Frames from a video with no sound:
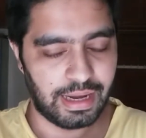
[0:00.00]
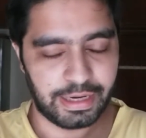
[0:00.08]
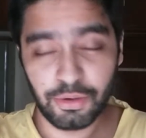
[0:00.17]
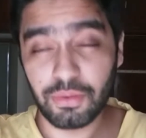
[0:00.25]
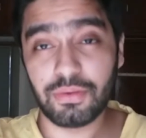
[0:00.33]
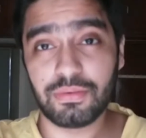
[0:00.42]

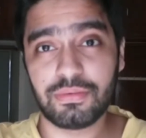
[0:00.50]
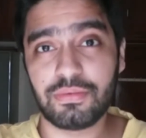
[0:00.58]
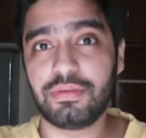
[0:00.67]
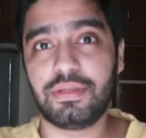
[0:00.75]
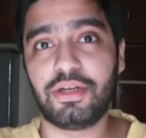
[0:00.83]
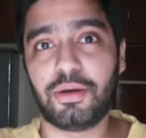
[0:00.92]
I know
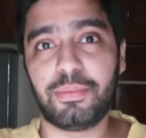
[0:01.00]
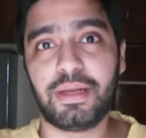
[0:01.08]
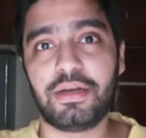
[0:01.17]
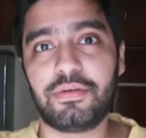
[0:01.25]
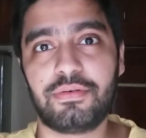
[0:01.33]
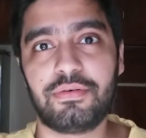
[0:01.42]
the
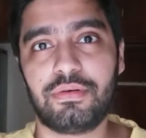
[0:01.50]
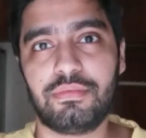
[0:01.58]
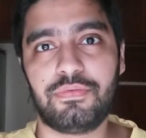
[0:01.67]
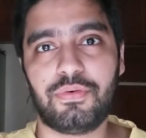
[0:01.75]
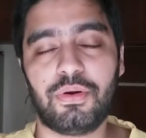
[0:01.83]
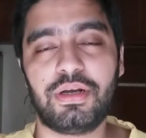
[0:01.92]
Dominar
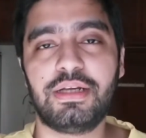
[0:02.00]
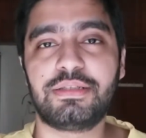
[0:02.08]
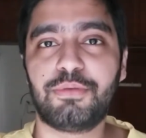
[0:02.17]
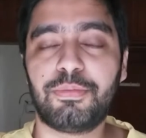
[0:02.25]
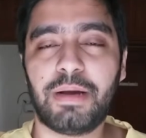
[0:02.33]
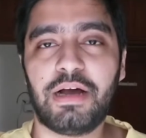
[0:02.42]
400
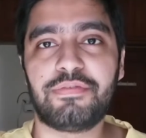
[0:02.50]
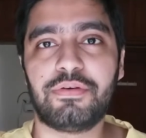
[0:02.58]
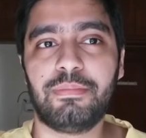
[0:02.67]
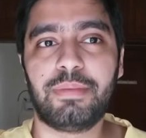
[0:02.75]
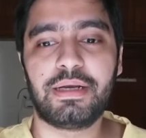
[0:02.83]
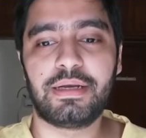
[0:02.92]
is more
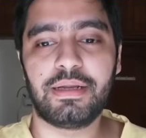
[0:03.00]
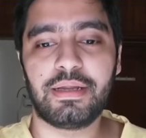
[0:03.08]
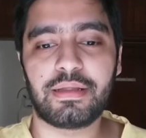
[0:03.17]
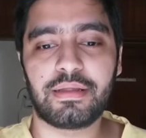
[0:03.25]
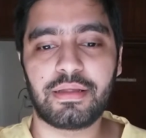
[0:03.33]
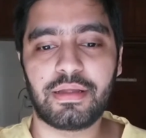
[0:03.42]
powerful, but
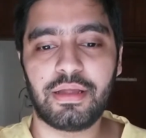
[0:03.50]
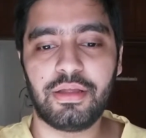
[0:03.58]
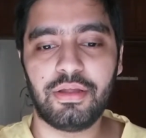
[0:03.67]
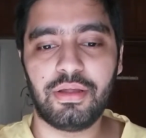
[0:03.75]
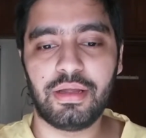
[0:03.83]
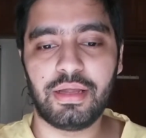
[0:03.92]

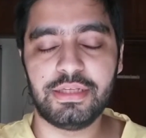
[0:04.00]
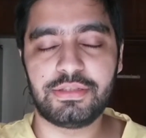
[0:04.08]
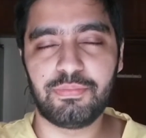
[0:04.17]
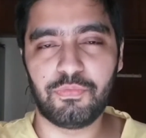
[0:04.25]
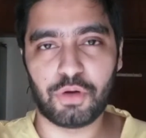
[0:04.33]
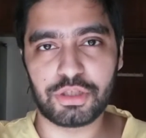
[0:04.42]

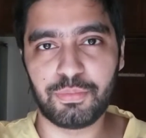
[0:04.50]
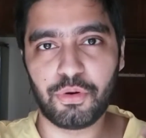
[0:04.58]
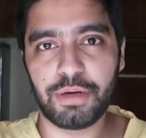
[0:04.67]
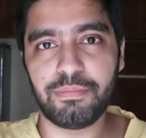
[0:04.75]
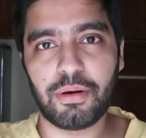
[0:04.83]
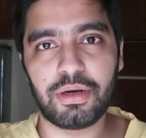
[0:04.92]
it's what's
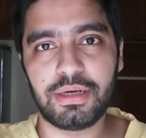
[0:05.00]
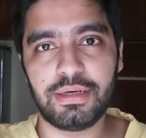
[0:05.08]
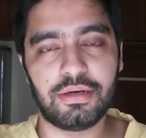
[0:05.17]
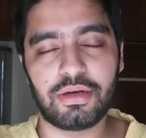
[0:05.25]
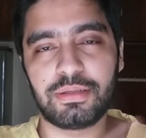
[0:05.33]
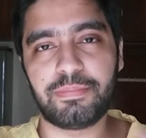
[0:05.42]
more
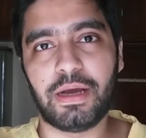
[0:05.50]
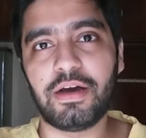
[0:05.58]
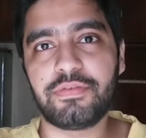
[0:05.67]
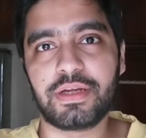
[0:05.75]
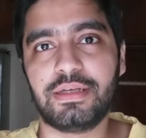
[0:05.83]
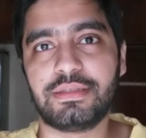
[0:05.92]
important, not the
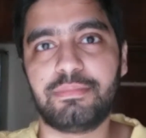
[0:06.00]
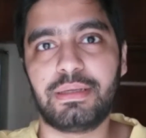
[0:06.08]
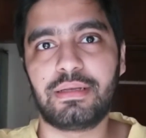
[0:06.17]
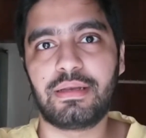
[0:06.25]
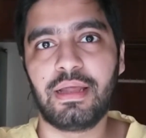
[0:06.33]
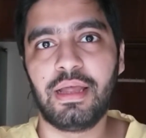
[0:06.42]
power figures,
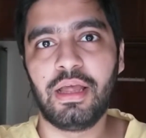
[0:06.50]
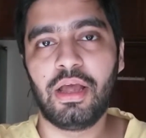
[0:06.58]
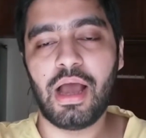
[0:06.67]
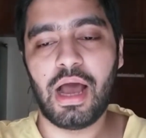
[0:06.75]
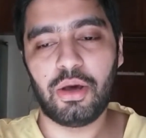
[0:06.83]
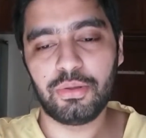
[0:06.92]
but
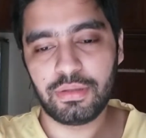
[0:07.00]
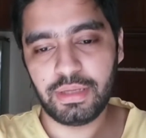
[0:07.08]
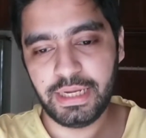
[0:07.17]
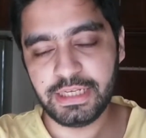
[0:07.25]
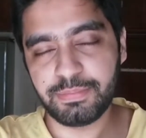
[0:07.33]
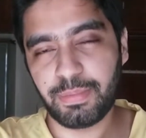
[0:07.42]

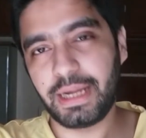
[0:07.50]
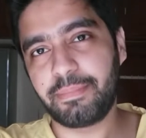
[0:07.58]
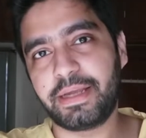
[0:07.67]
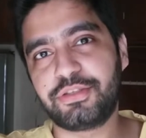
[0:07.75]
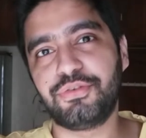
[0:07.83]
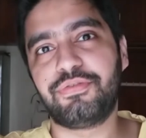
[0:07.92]
how each
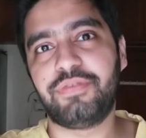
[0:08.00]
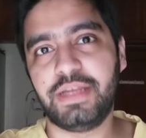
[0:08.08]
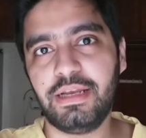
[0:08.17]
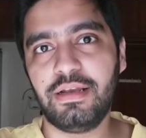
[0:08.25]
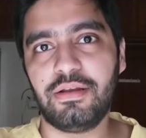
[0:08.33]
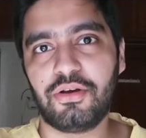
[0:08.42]
bike makes you
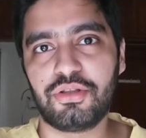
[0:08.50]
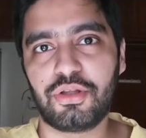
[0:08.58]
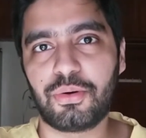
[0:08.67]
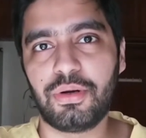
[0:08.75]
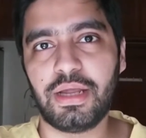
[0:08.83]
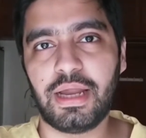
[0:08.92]
feel on
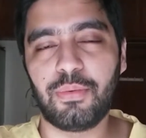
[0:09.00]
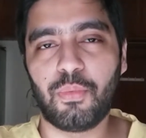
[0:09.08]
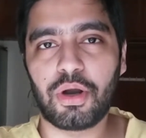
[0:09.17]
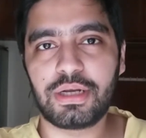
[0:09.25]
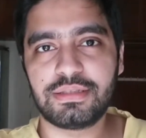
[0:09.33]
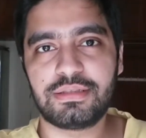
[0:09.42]
the road
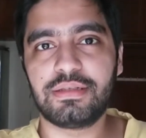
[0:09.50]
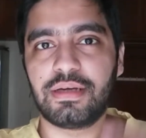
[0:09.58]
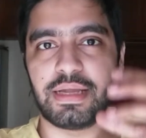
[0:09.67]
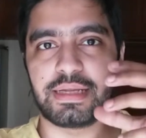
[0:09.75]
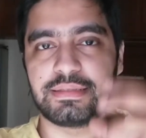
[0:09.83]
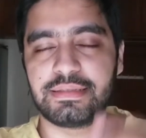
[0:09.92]
and what is
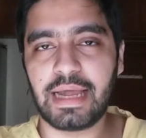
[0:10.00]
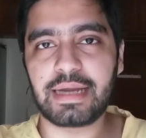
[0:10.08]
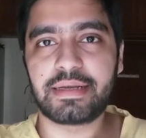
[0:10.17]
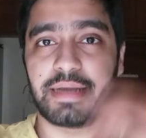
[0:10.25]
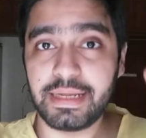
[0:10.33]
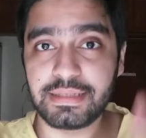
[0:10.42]
the
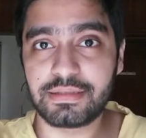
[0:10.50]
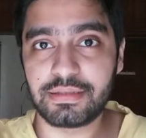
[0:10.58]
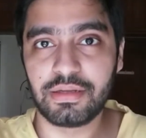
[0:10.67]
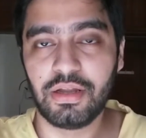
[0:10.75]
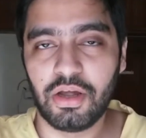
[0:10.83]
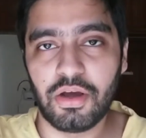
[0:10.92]
exact
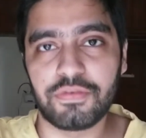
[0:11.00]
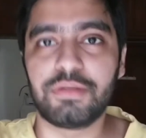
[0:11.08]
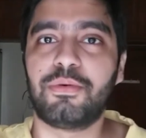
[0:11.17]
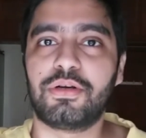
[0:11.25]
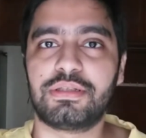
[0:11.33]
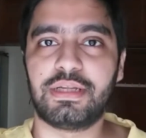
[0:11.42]
taste of
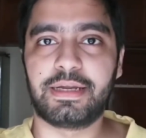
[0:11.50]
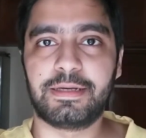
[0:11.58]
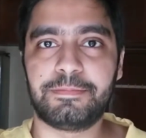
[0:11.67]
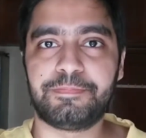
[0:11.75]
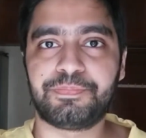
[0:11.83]
the motorcycle.